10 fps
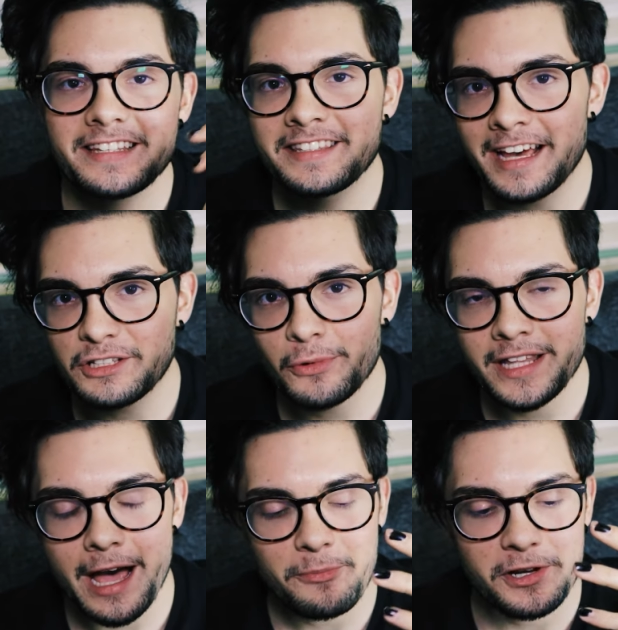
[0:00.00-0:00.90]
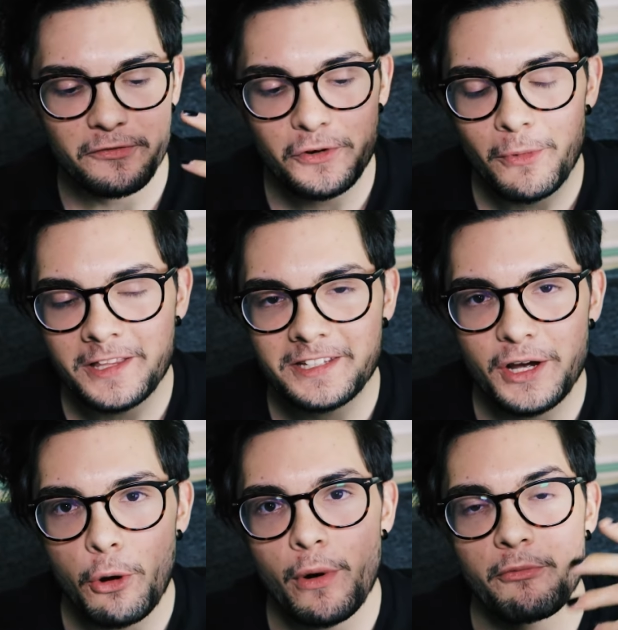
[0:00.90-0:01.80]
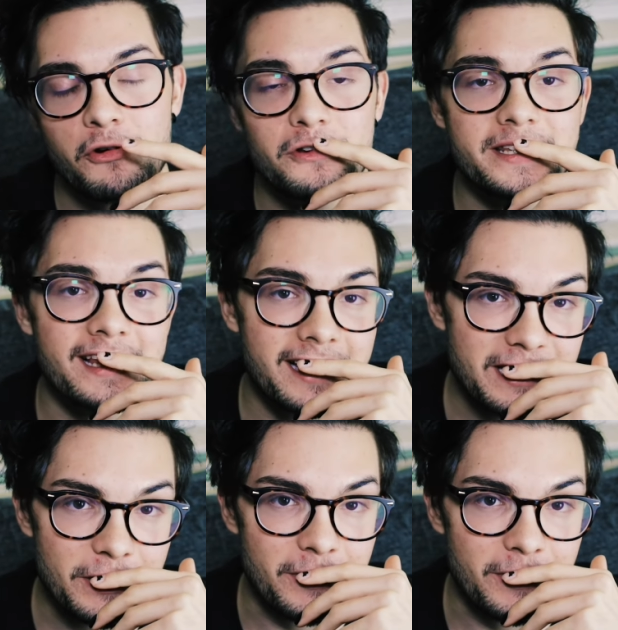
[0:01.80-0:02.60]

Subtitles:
this next one happened a few months ago when we were still in